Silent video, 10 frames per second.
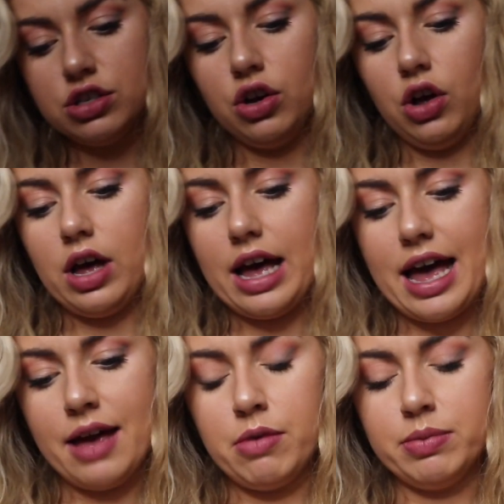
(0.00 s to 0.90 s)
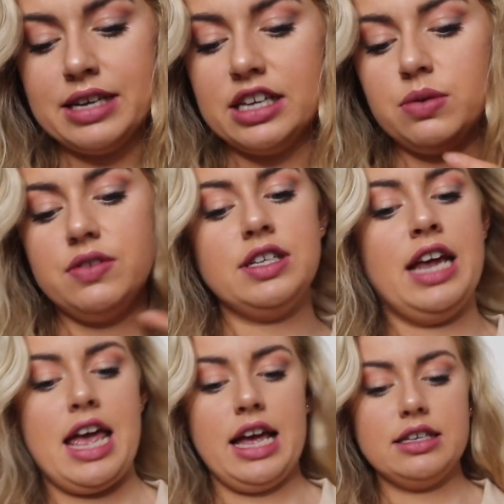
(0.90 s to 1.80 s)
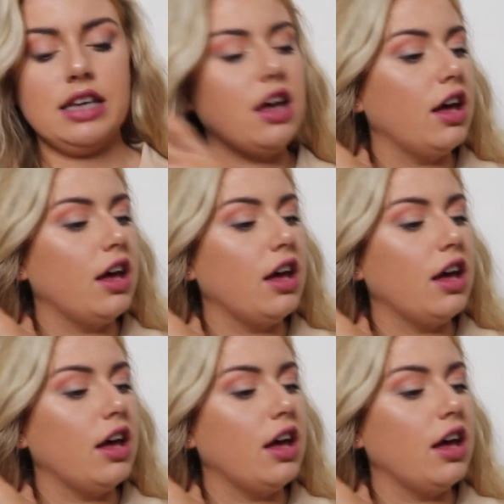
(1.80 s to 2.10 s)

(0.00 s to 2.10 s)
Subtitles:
So I'm obsessed with snakes